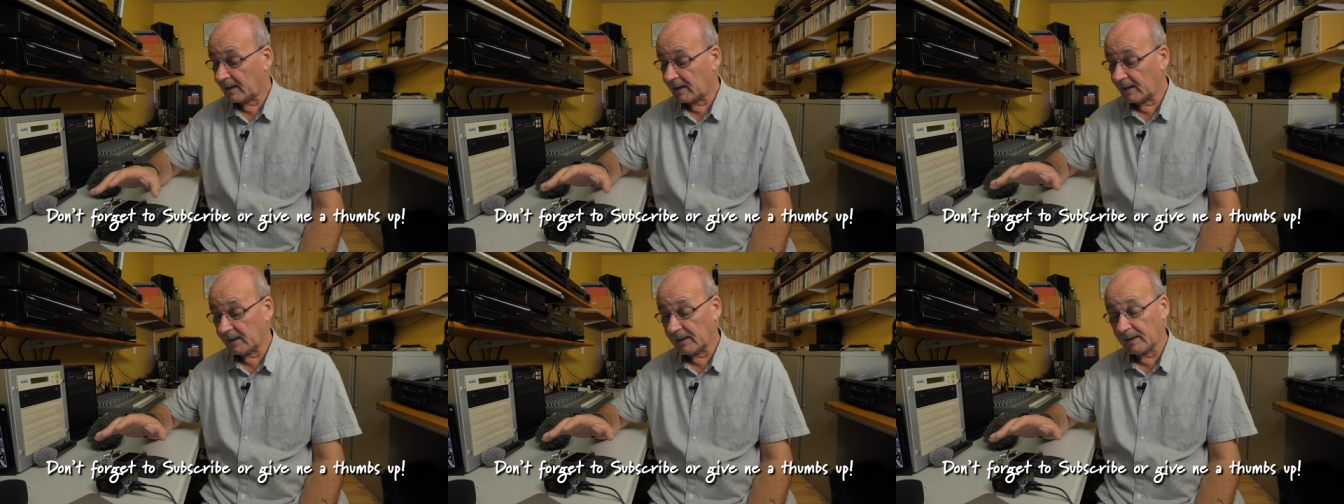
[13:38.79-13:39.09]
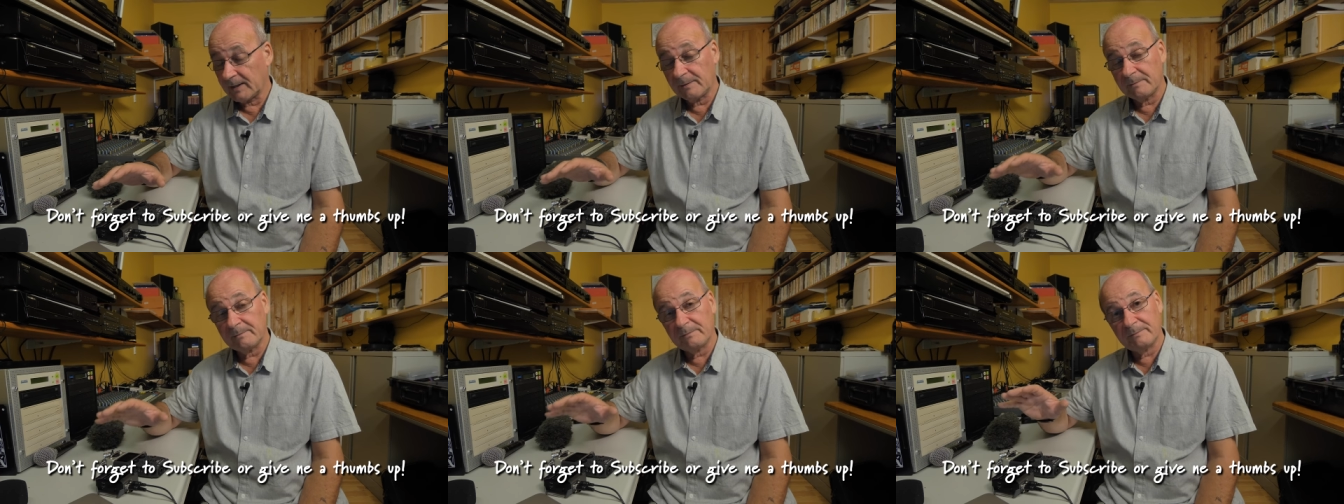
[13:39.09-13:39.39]

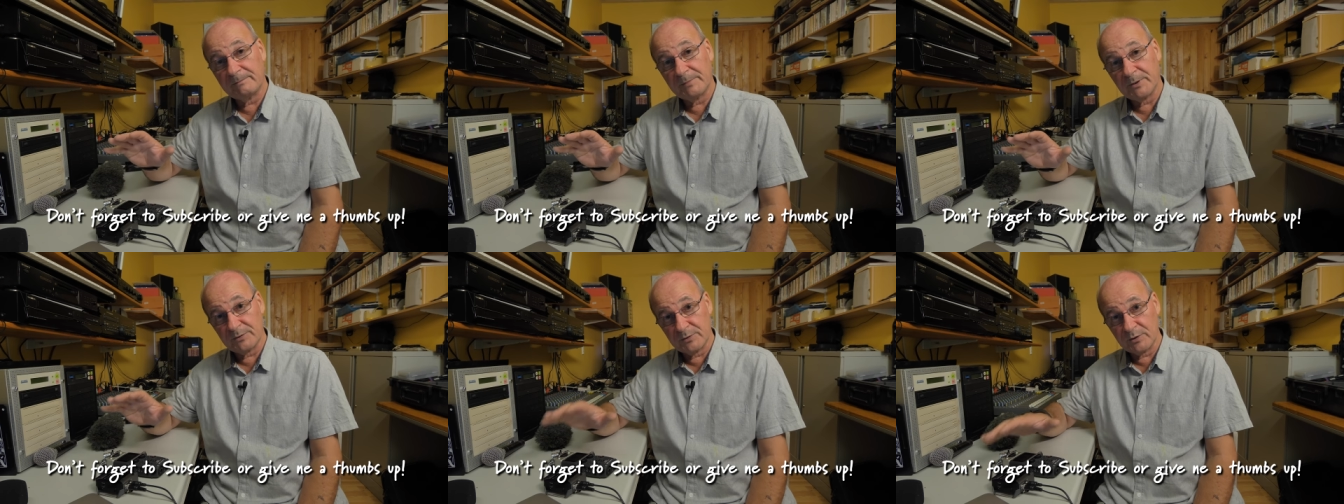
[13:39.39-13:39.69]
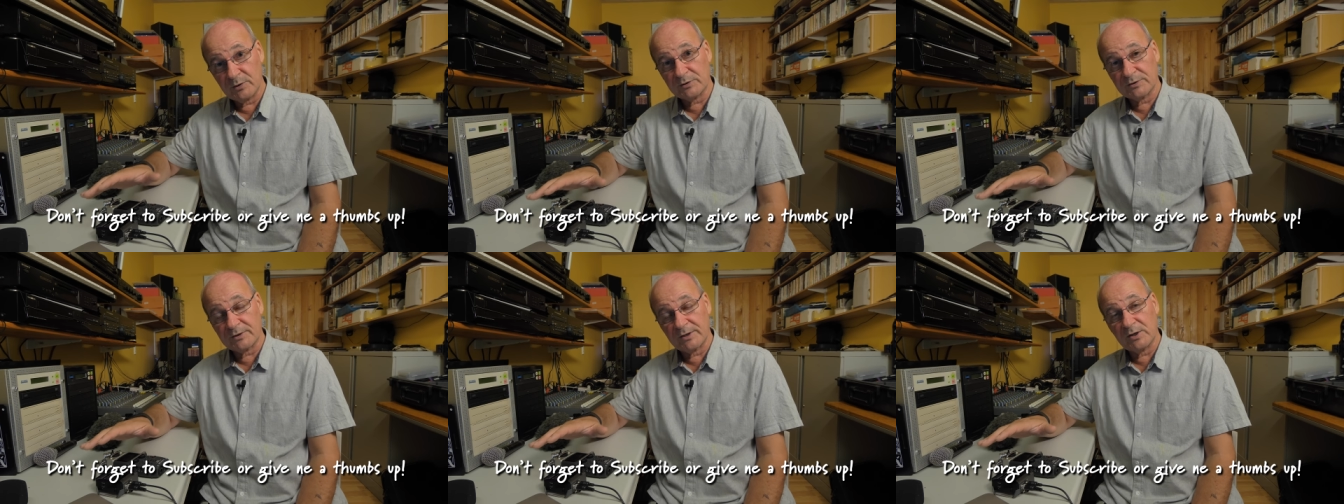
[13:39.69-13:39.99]
Um, but
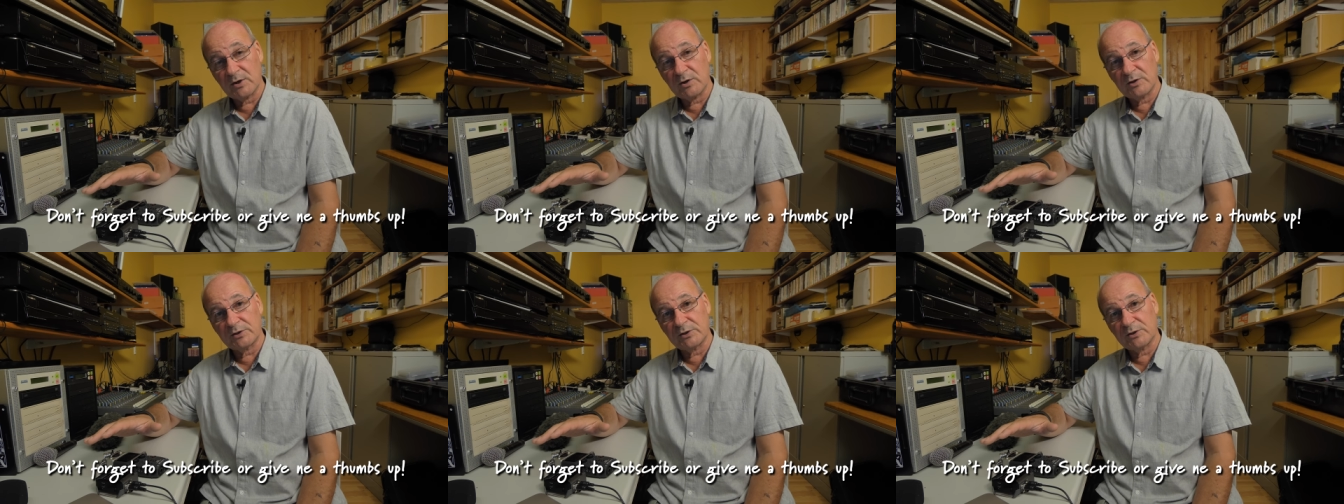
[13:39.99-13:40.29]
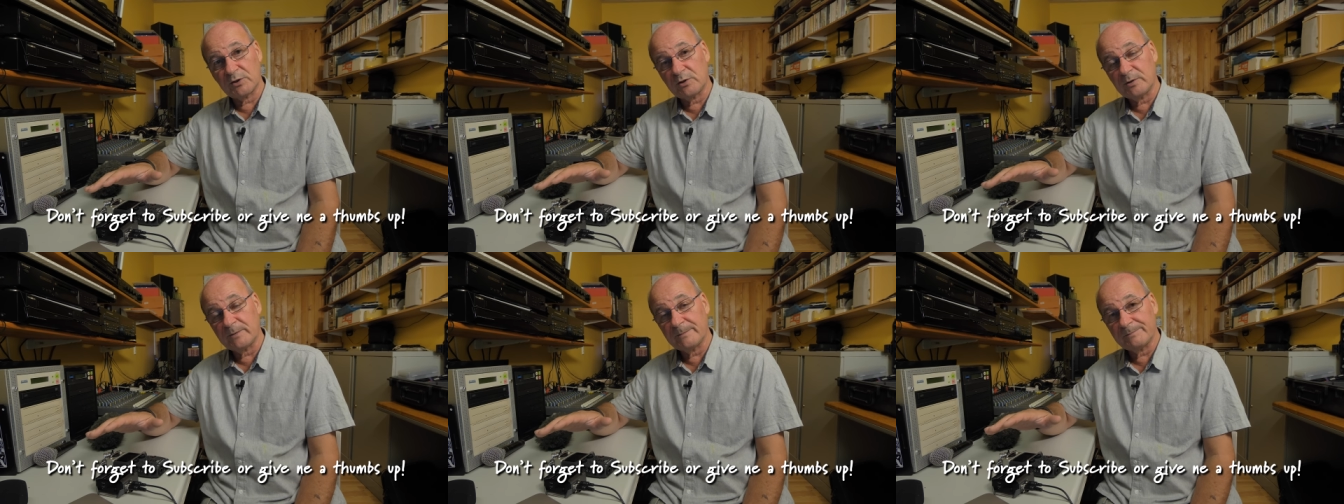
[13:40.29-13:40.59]
those are the
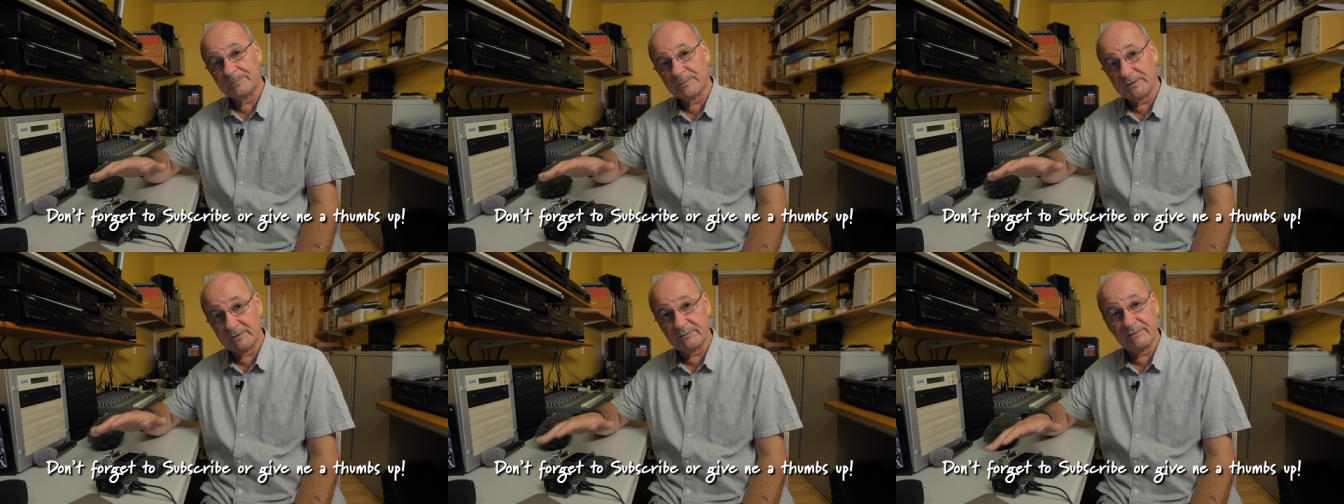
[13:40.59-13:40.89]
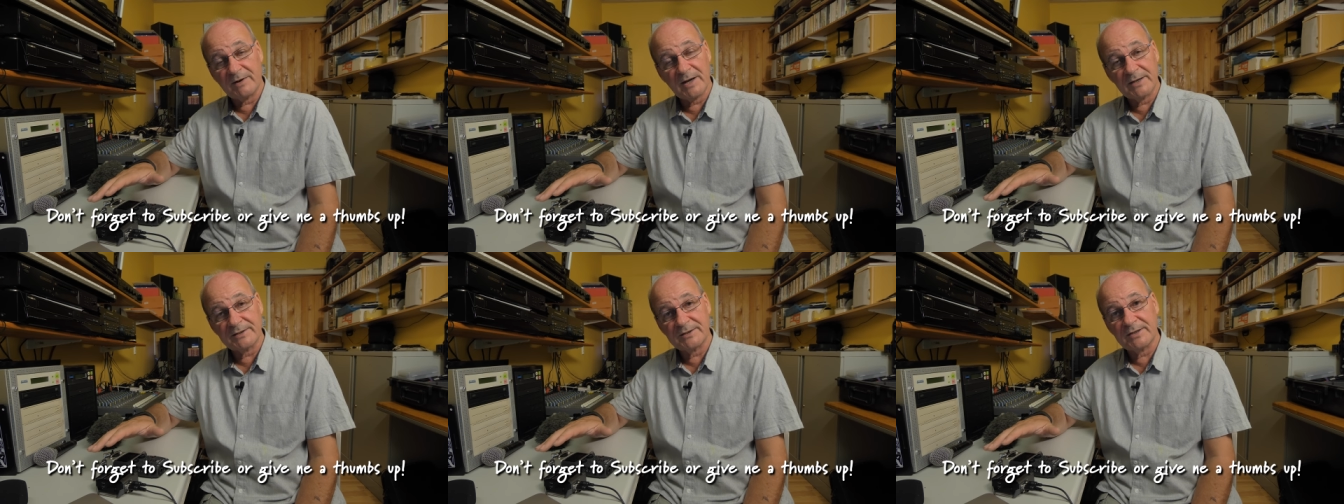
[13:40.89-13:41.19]
audio
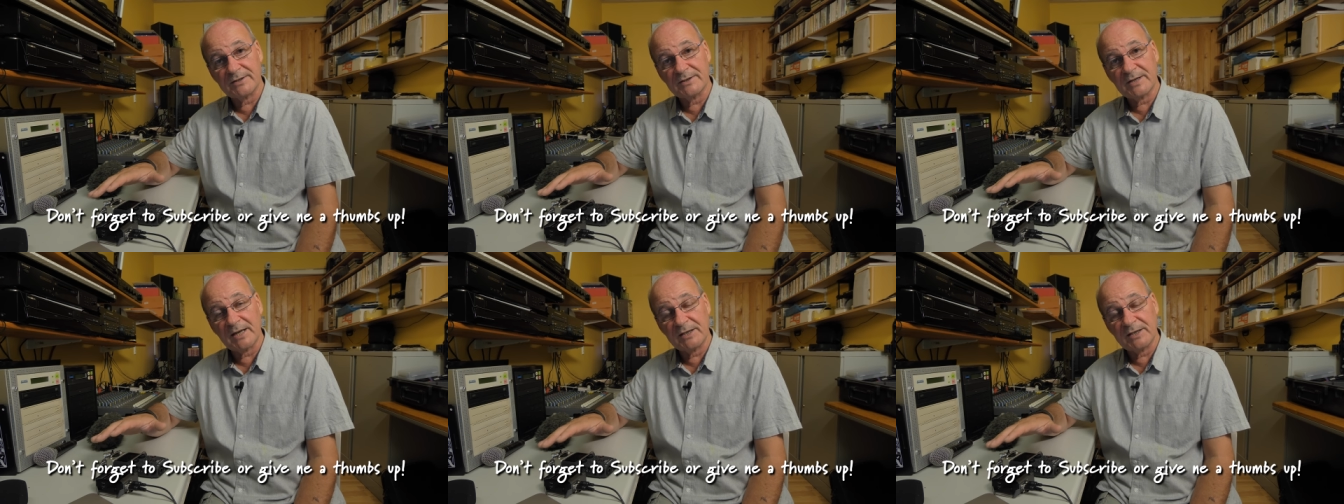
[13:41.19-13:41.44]
devices